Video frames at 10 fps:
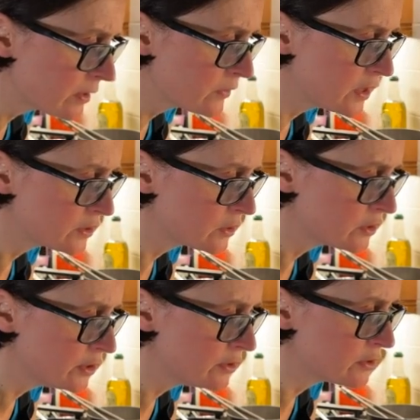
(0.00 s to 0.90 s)
Another version
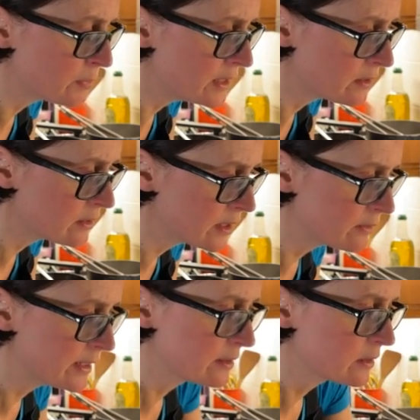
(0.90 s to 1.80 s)
could use beans instead
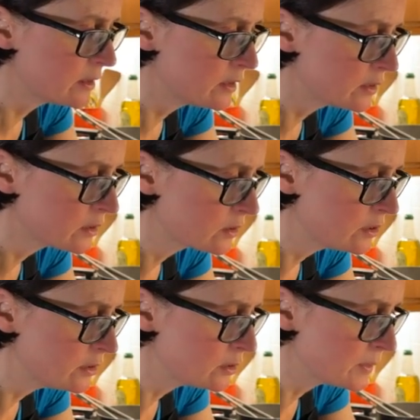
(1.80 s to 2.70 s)
of lentils.
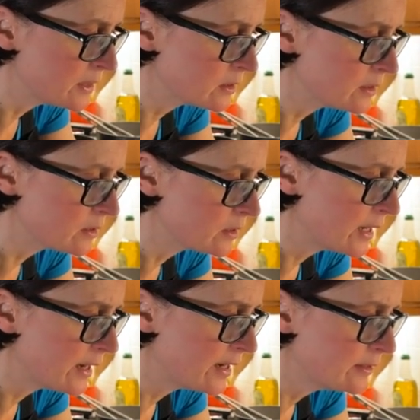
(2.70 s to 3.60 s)
Could use beans
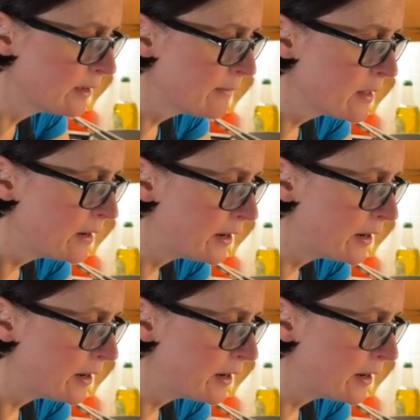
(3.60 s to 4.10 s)
instead.